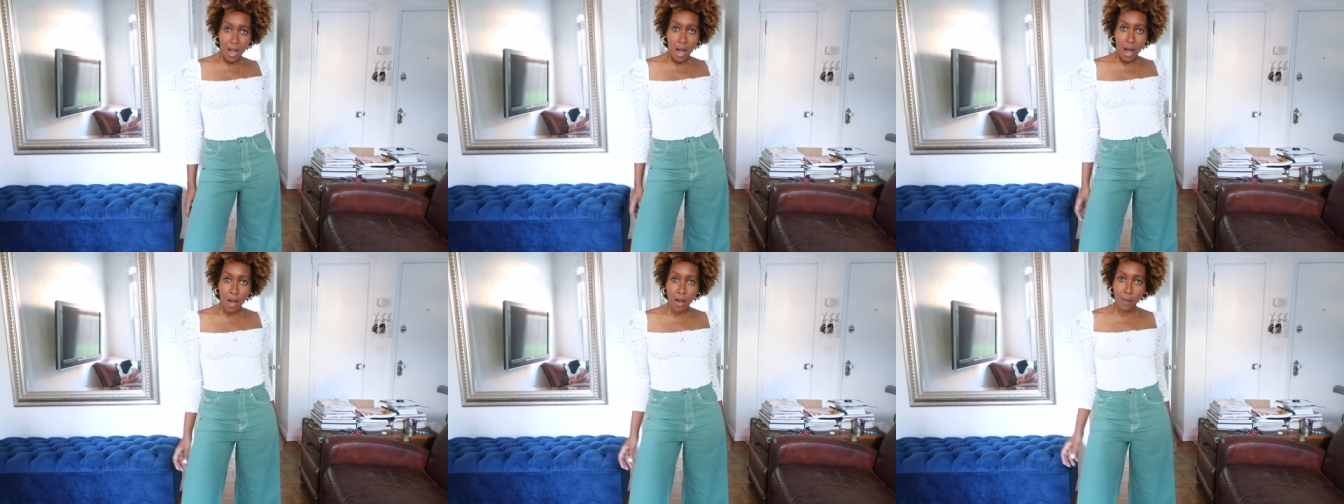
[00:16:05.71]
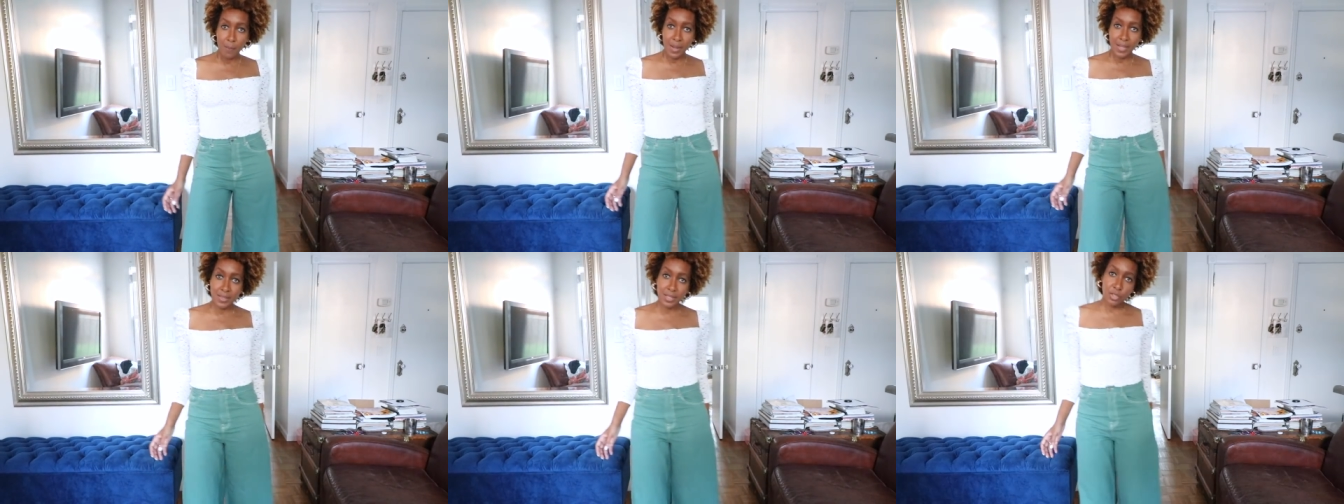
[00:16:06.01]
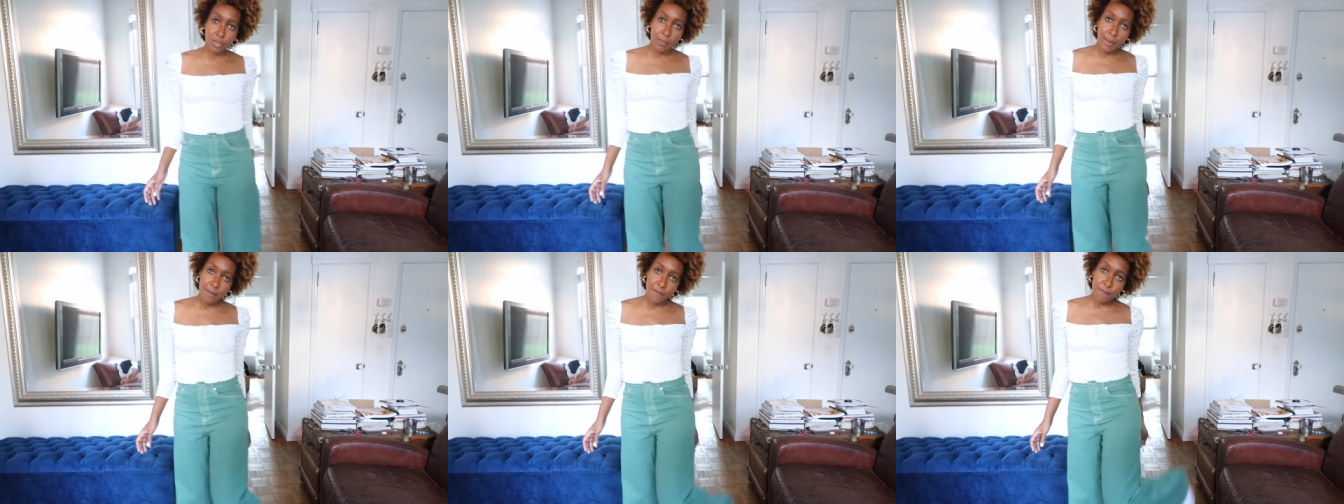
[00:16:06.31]
And
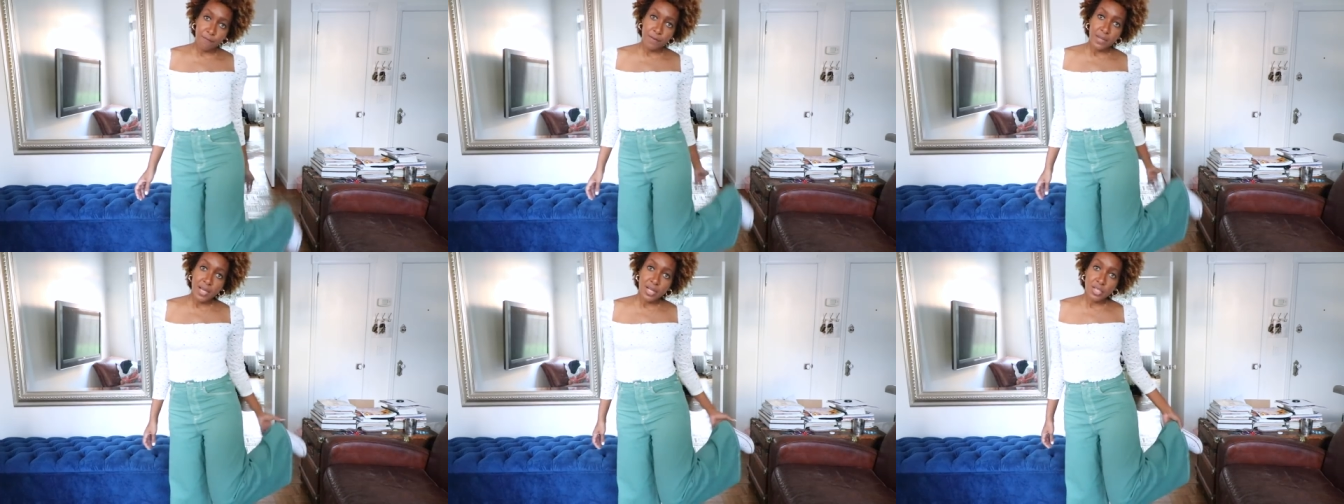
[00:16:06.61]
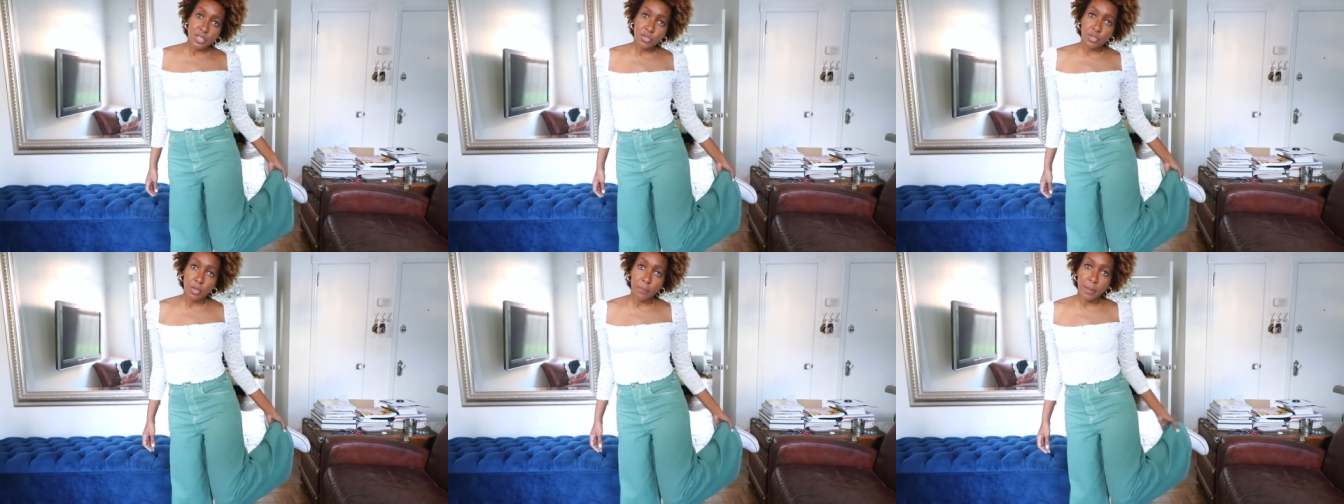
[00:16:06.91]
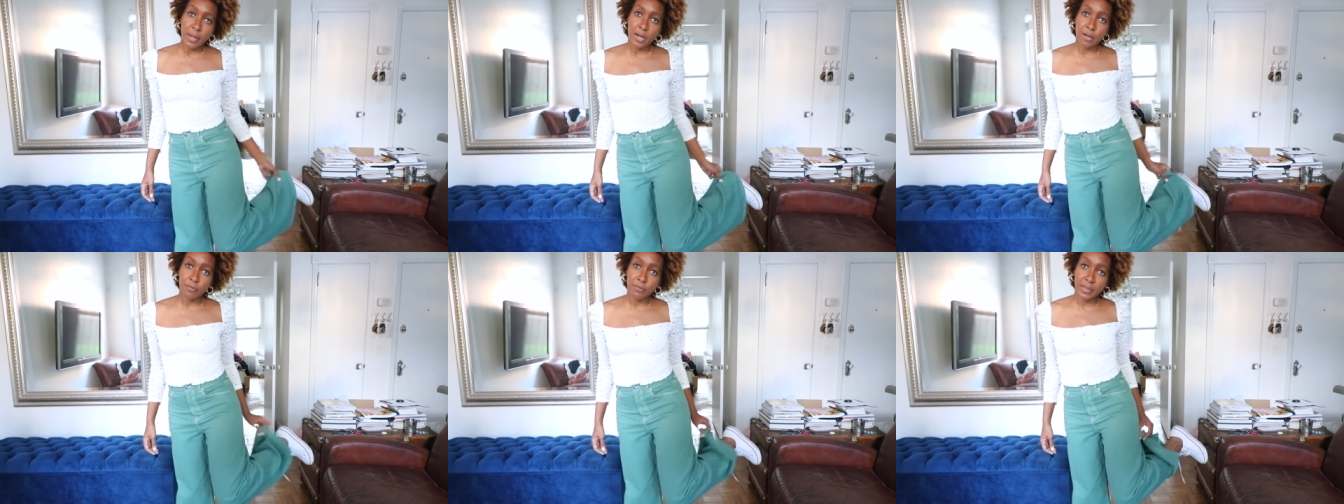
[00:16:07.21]
then on my feet, I just got a
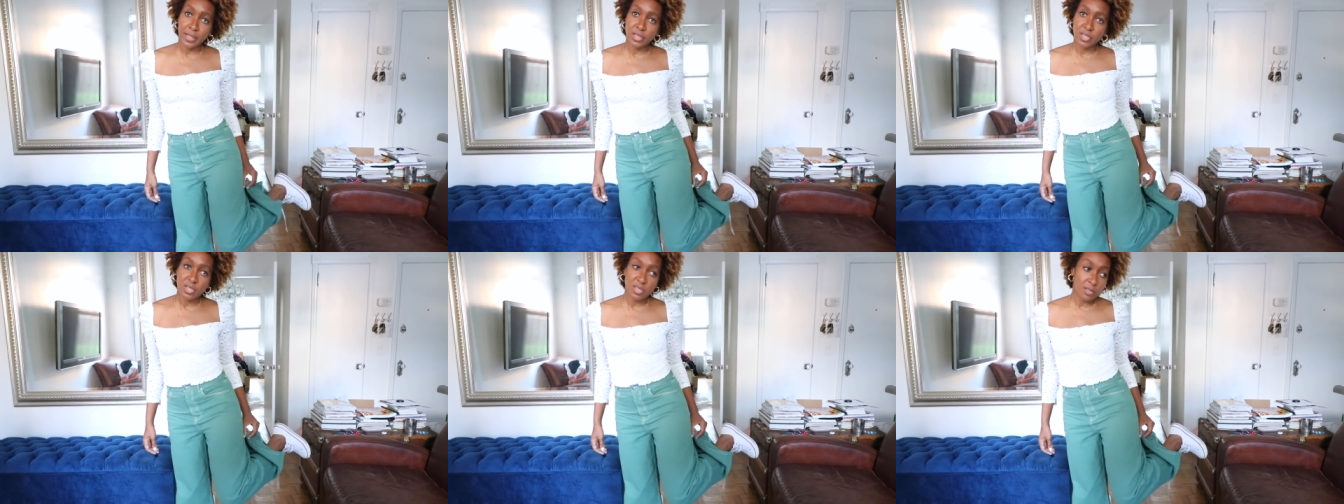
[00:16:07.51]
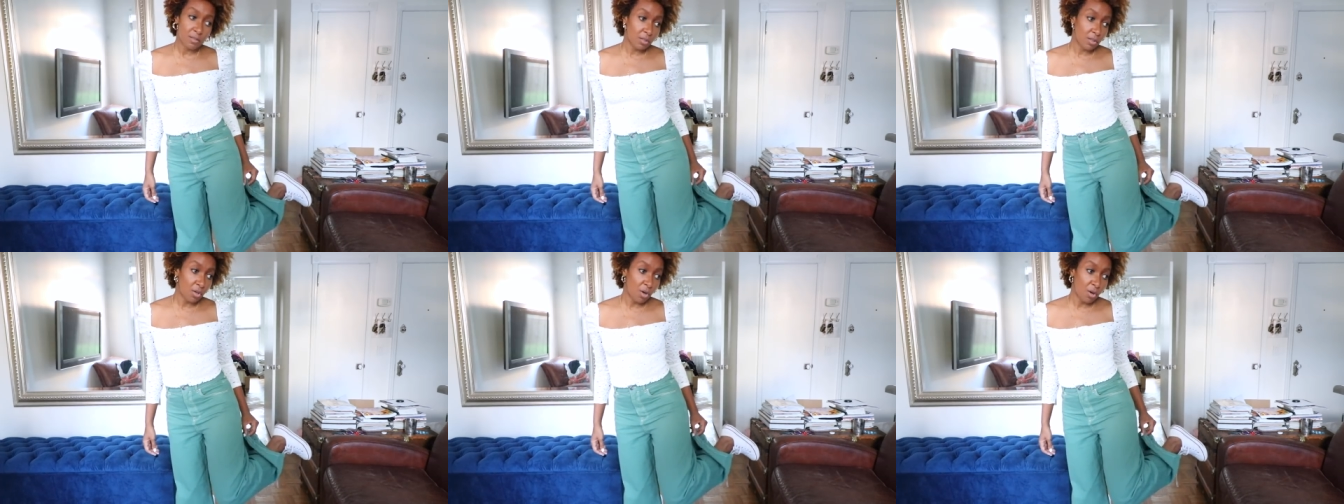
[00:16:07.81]
pair of like just